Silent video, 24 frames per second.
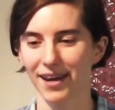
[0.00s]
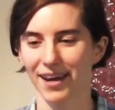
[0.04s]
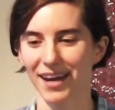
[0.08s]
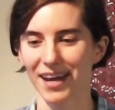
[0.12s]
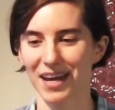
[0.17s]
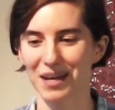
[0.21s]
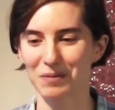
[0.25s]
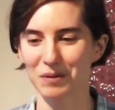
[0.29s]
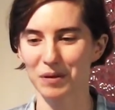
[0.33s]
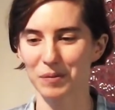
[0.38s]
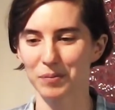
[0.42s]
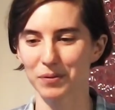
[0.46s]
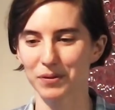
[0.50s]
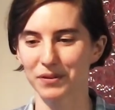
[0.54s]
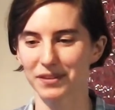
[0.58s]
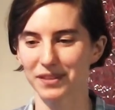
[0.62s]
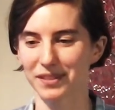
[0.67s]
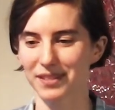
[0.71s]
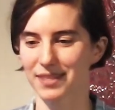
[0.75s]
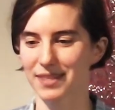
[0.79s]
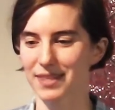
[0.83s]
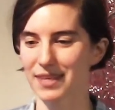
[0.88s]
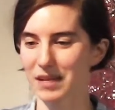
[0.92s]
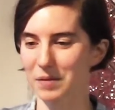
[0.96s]
And we'd put
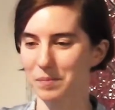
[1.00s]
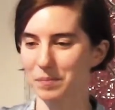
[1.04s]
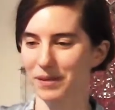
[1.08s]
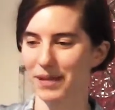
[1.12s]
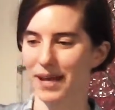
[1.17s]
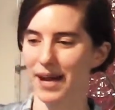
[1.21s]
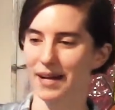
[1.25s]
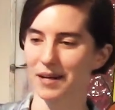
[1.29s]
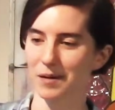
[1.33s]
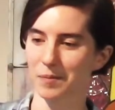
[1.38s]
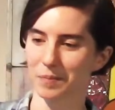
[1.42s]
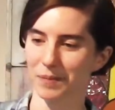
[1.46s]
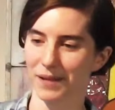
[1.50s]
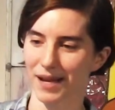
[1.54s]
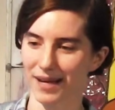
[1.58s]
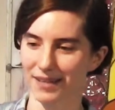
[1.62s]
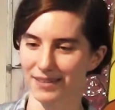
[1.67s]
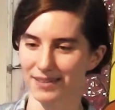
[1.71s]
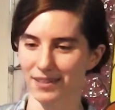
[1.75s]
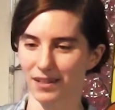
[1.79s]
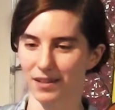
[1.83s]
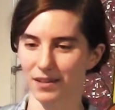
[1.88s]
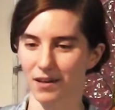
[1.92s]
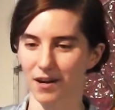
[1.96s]
this thick black
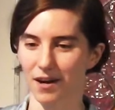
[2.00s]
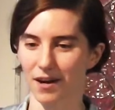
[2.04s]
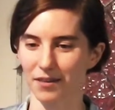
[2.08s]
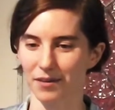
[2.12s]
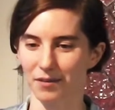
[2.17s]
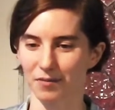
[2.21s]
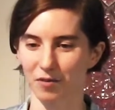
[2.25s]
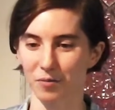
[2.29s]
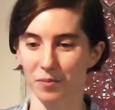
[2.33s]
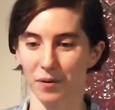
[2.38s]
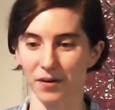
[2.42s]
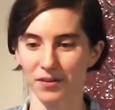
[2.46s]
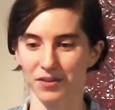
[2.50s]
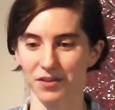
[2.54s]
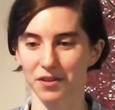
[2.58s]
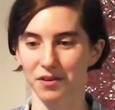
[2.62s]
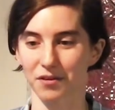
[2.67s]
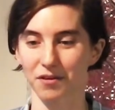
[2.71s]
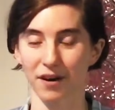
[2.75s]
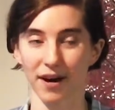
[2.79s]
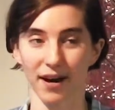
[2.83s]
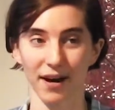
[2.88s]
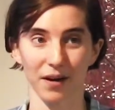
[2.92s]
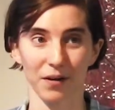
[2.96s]
plastic cloth over parts of the
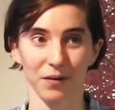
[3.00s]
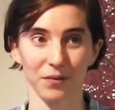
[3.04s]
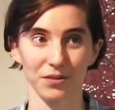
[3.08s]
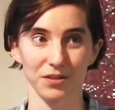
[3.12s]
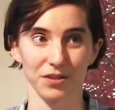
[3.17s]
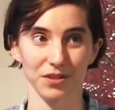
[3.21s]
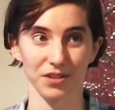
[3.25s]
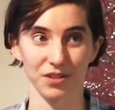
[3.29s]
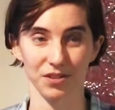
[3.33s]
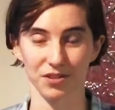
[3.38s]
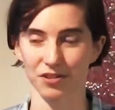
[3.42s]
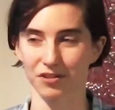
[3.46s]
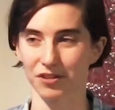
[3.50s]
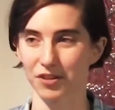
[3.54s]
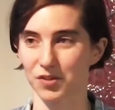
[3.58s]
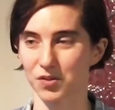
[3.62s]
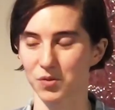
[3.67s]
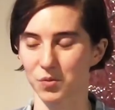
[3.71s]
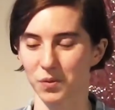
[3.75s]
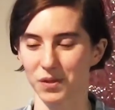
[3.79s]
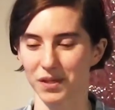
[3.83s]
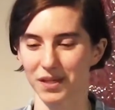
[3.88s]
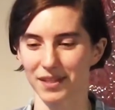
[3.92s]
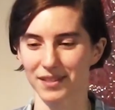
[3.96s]
ground to discourage
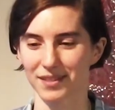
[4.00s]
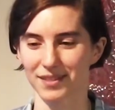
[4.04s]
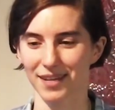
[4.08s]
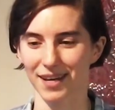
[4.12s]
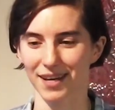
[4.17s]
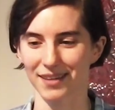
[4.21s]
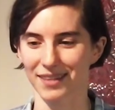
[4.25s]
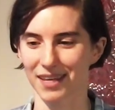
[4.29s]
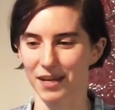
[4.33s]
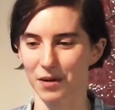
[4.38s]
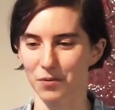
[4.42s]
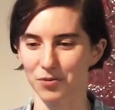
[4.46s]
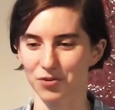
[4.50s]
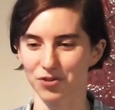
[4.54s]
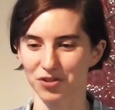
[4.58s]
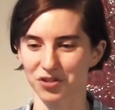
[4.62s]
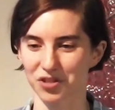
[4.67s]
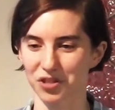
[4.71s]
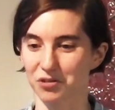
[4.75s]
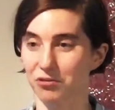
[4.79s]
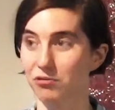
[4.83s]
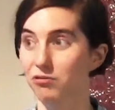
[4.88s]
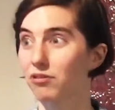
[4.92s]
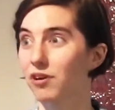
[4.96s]
weeds, and they would
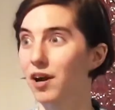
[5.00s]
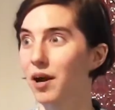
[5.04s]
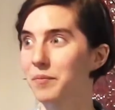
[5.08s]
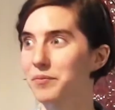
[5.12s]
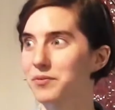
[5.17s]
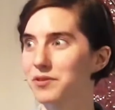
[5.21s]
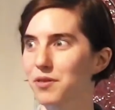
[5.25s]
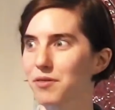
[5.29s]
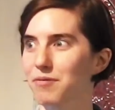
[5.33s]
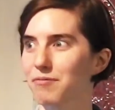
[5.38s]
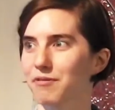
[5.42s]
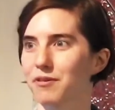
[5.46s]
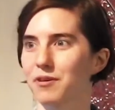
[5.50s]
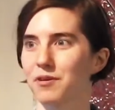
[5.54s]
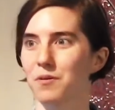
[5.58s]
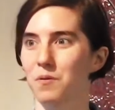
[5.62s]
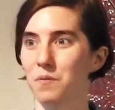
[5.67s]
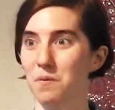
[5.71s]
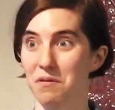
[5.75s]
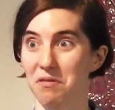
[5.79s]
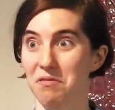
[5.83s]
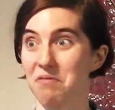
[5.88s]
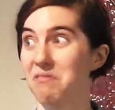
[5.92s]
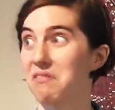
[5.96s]
just erupt through
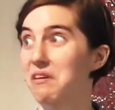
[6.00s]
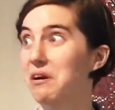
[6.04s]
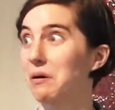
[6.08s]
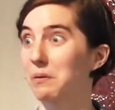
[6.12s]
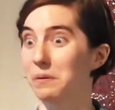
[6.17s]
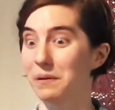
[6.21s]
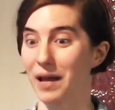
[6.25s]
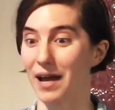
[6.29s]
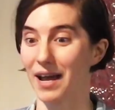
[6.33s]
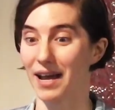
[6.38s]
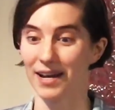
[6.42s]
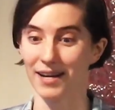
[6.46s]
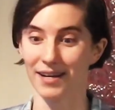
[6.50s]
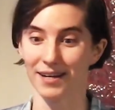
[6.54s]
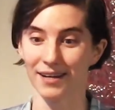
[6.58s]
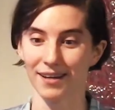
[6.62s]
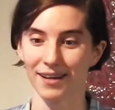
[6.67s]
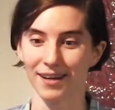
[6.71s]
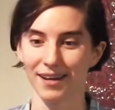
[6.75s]
with no mm-hmm. light.